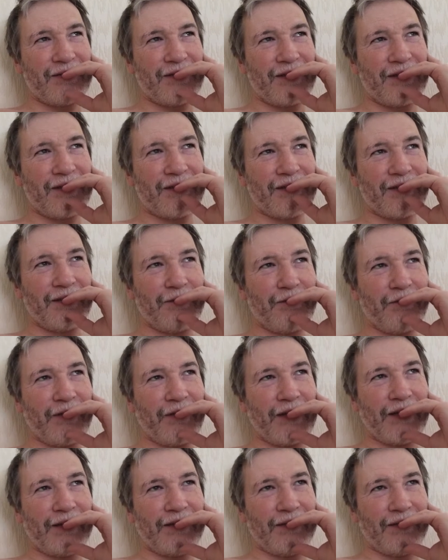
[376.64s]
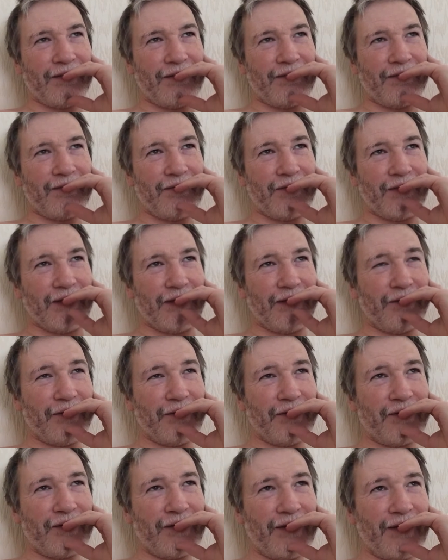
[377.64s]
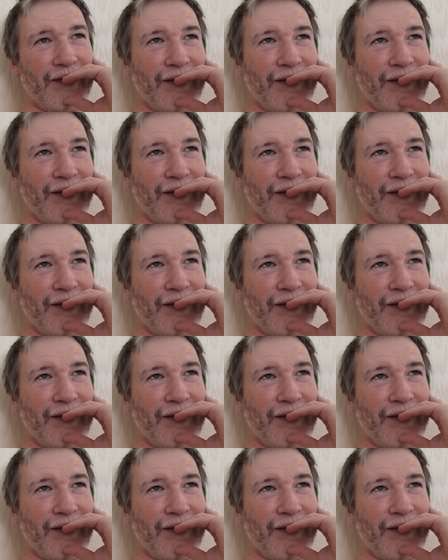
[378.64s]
has any value really, which